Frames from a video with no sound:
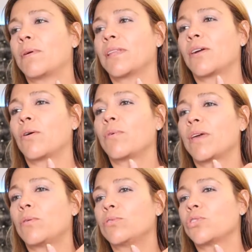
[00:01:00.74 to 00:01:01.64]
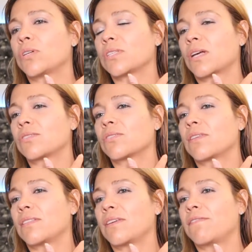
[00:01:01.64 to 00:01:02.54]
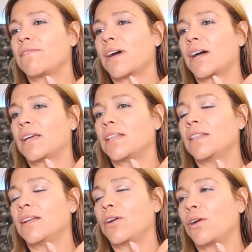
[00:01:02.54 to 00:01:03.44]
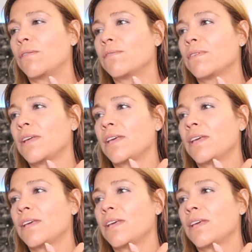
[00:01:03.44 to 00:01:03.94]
and they go with the ultrasound, so then they find the nerve.